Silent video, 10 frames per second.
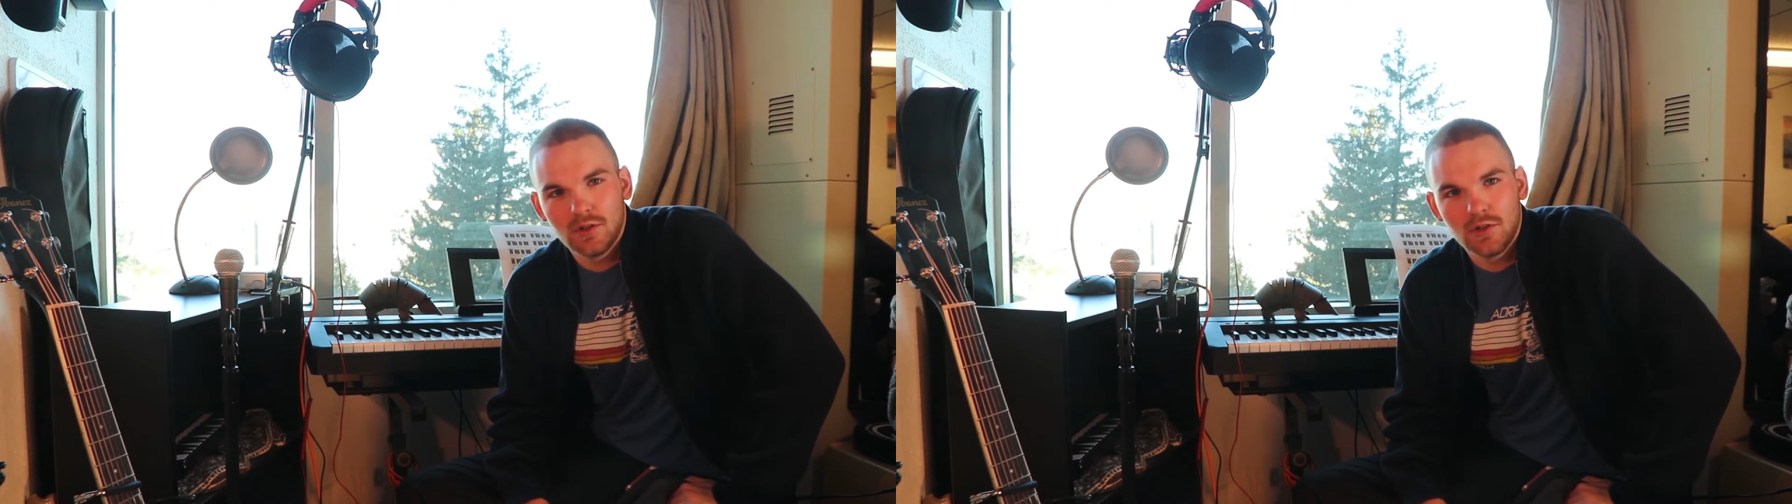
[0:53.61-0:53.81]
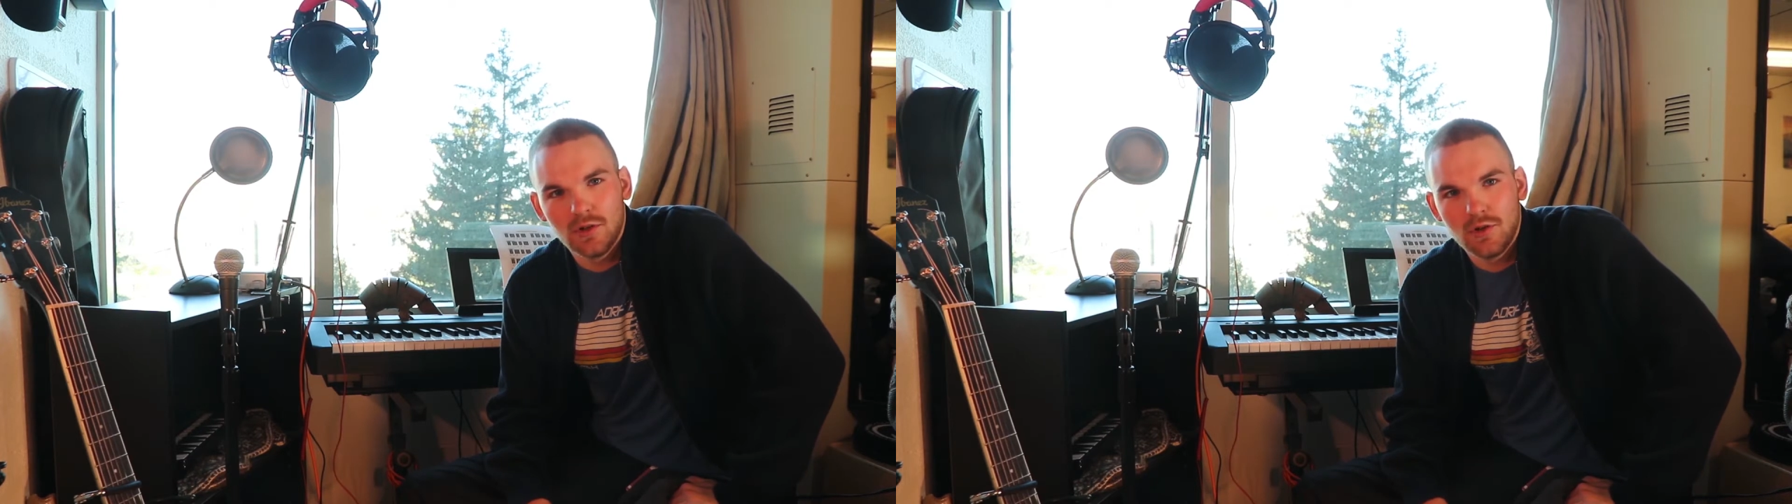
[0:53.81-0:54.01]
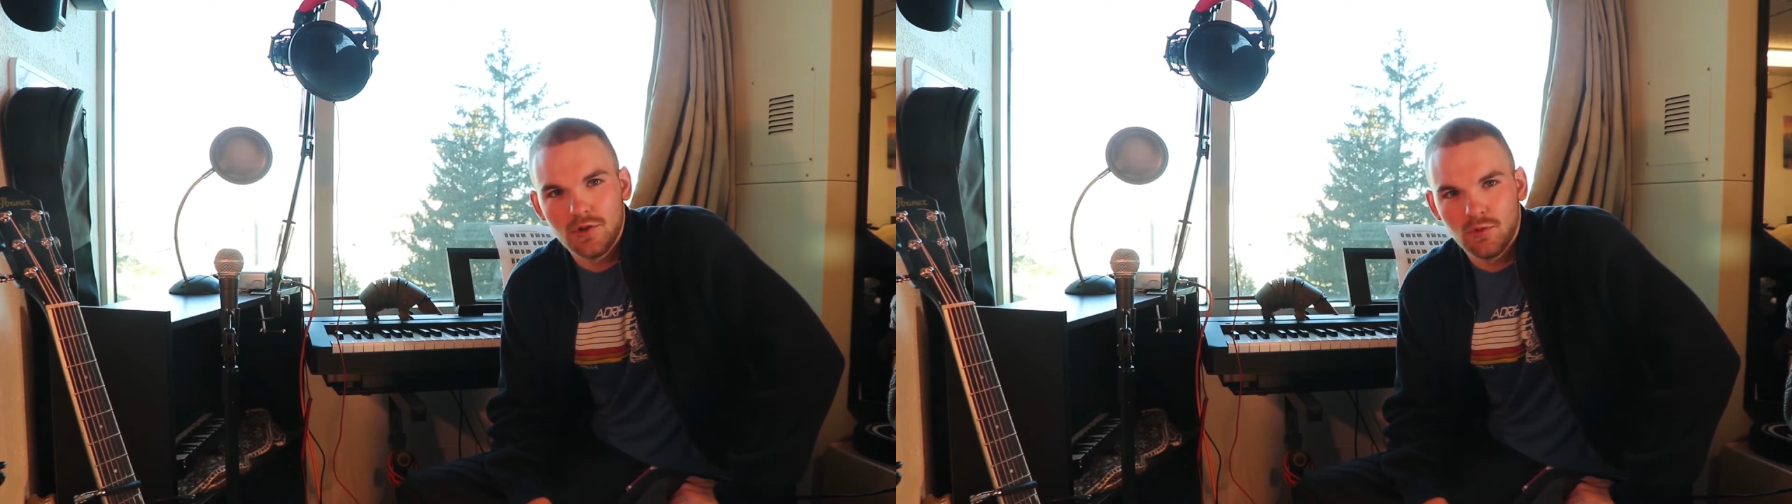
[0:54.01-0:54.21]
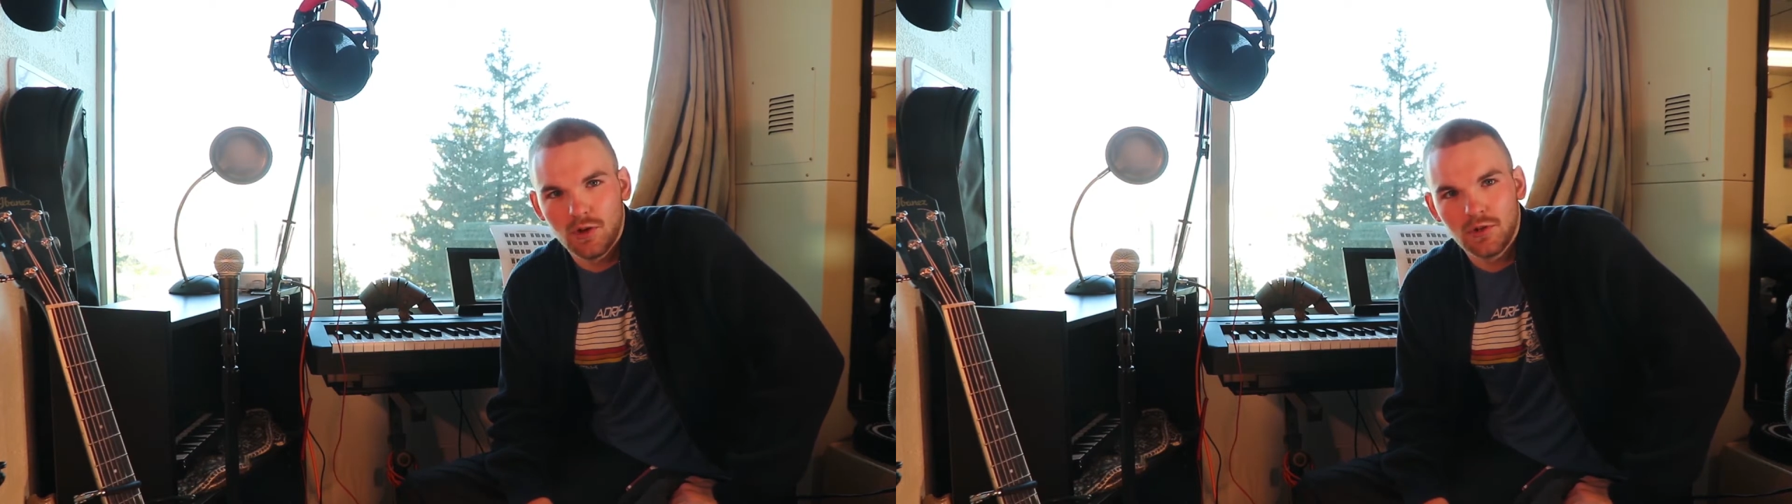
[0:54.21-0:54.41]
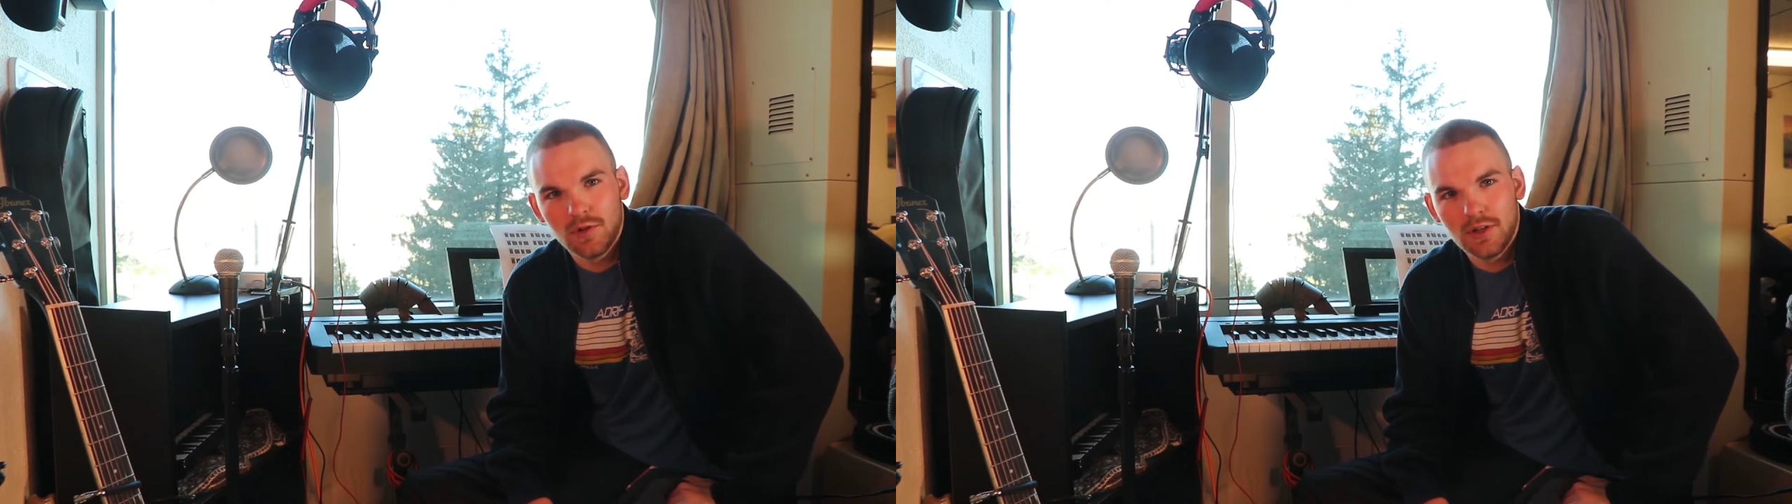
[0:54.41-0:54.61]
who you
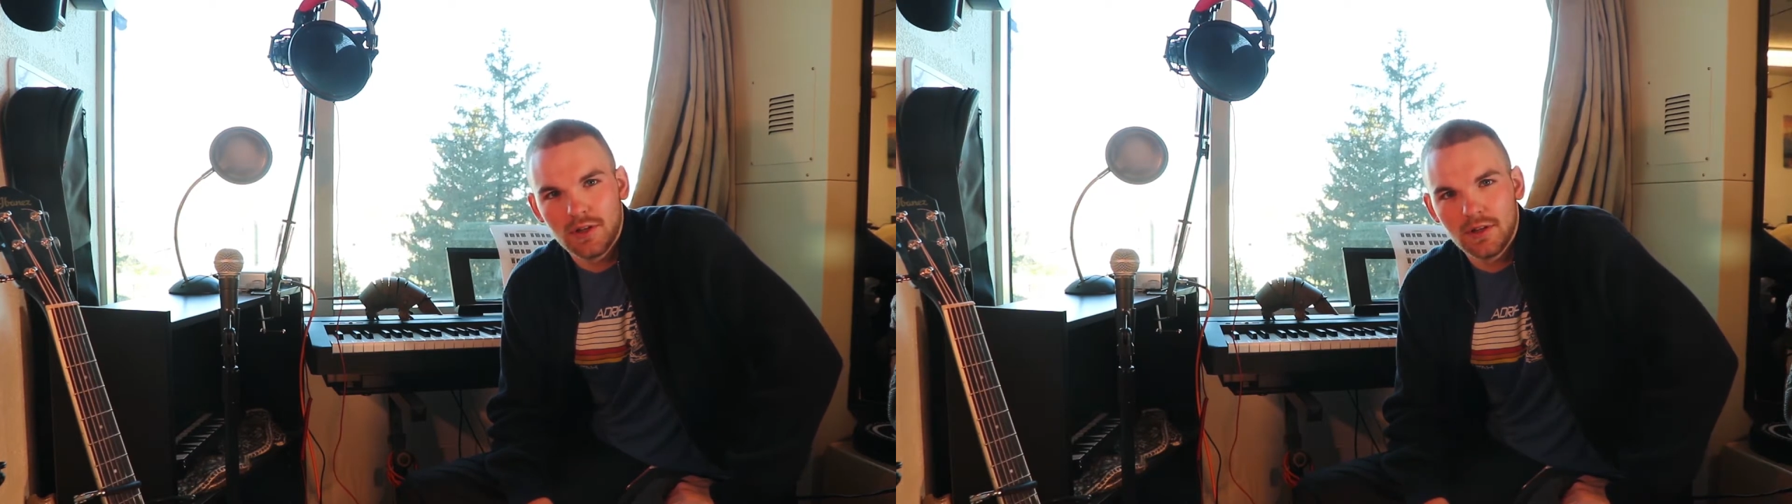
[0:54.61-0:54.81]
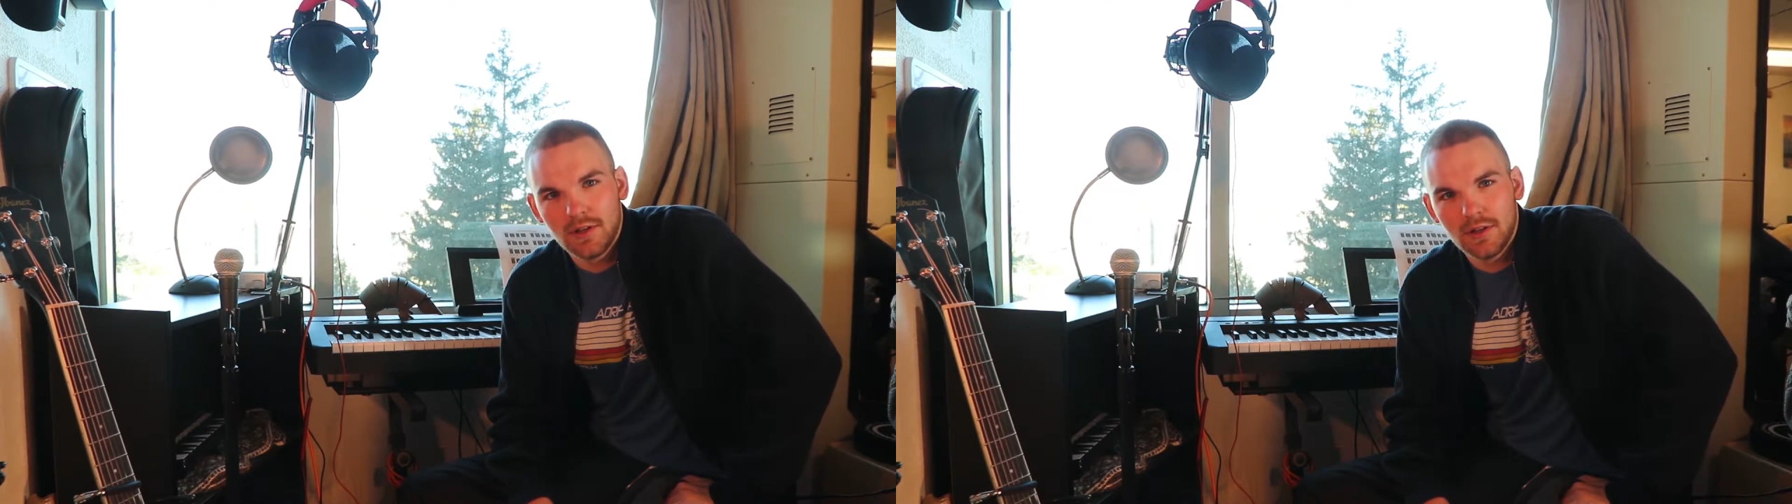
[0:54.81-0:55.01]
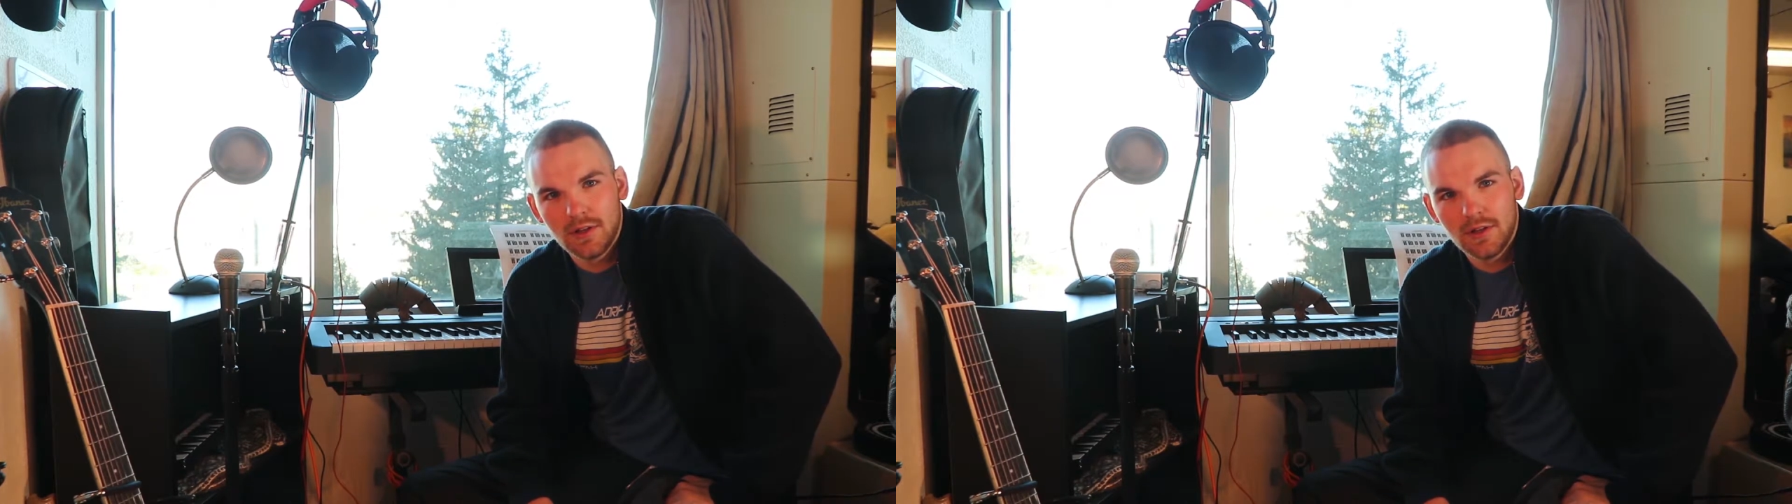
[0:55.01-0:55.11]
work with.